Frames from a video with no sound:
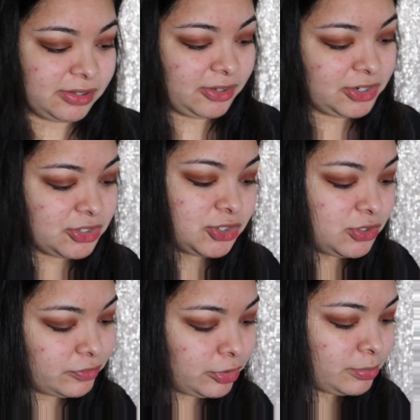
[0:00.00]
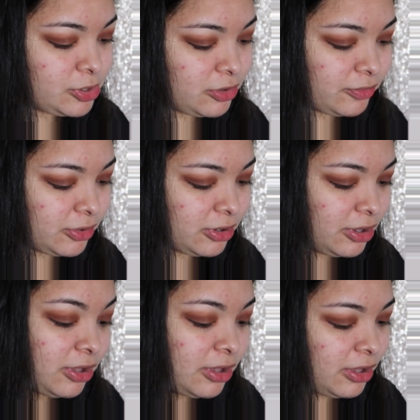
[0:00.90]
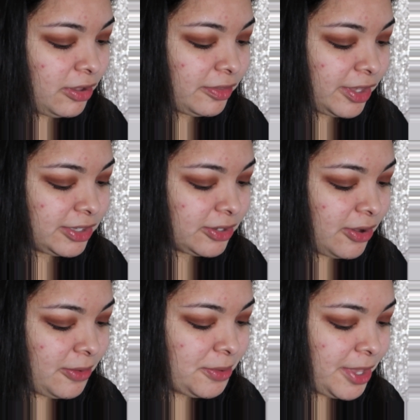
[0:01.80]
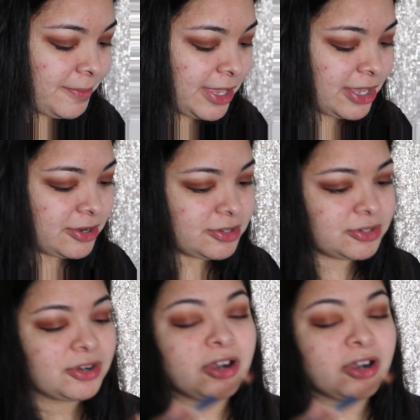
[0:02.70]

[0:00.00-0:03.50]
as long as you feel beautiful, that's all that matters,